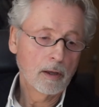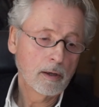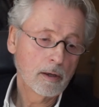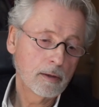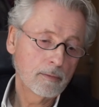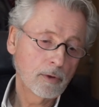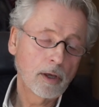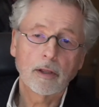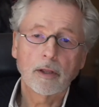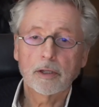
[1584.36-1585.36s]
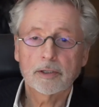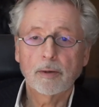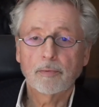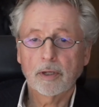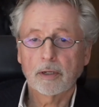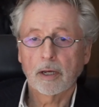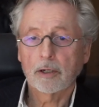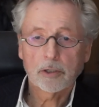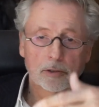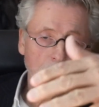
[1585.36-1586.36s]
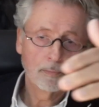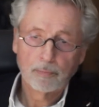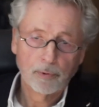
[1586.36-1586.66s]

the same thing, I just